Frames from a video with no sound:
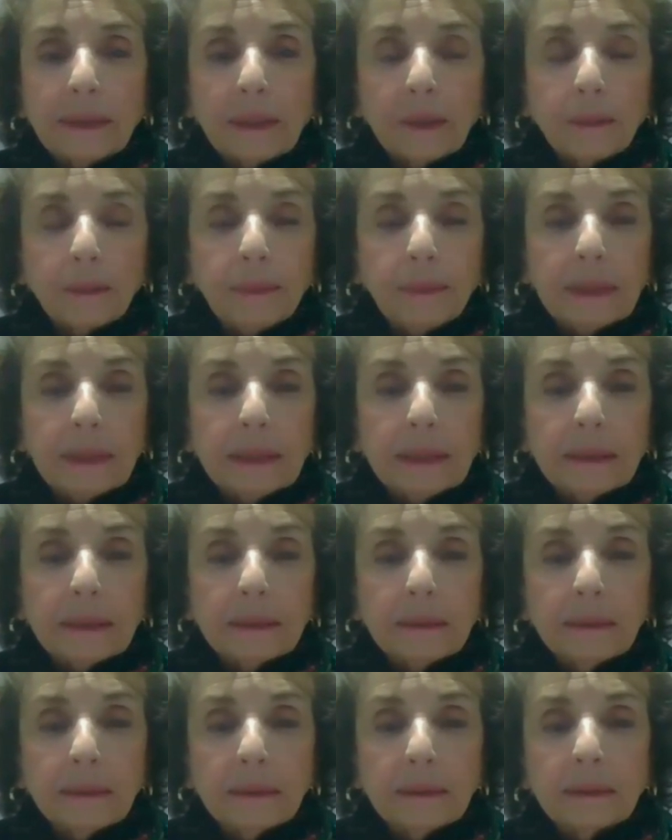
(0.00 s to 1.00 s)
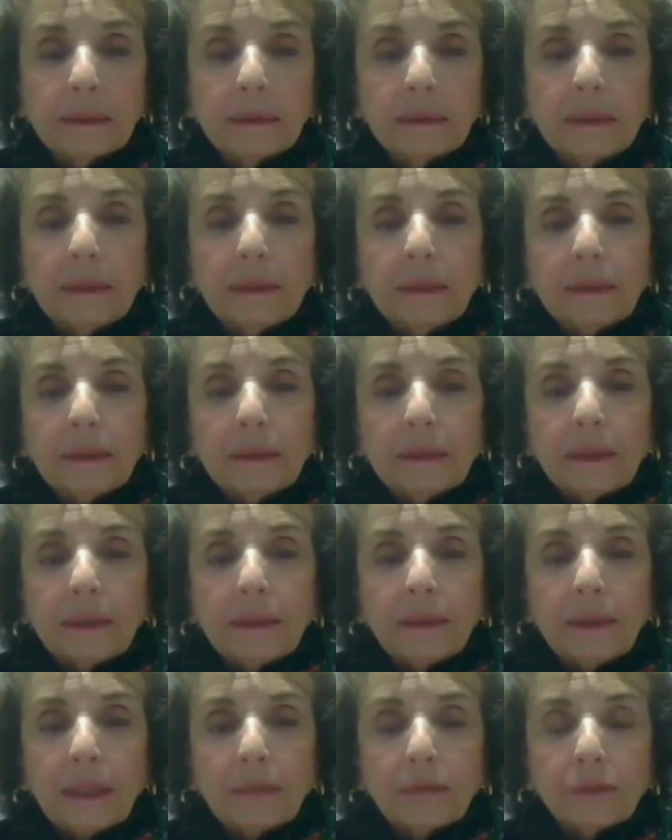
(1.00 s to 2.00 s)
the other begins,
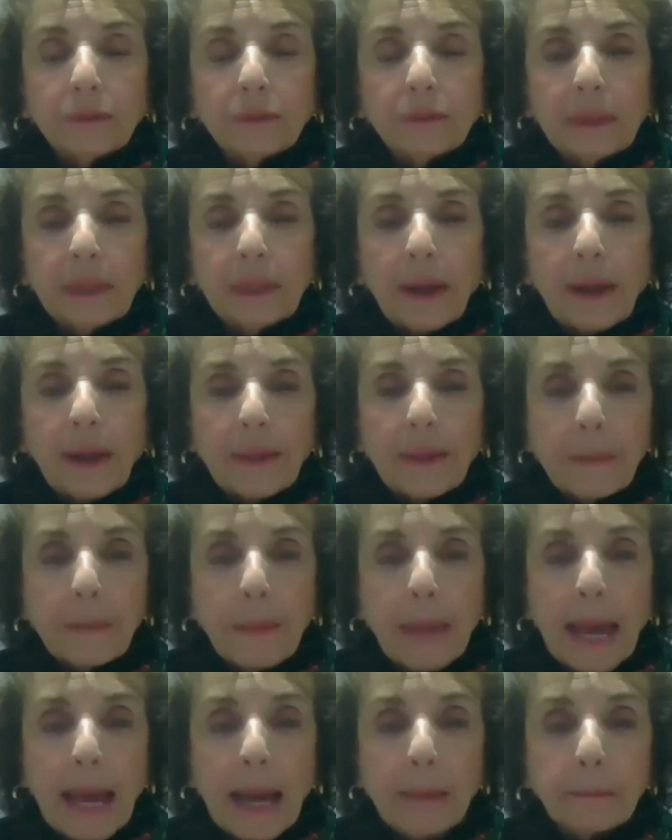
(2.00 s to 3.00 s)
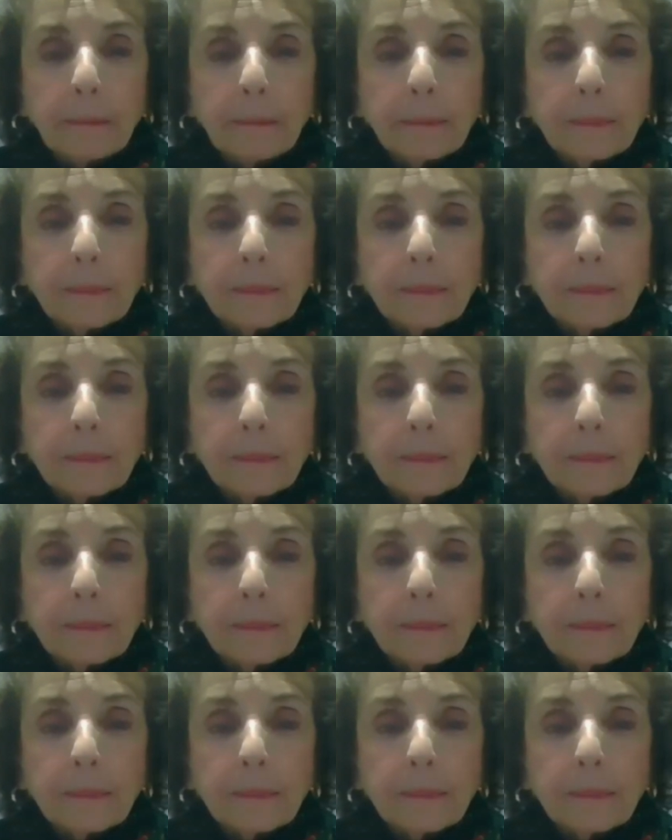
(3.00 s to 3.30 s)
and you have to rely on the map.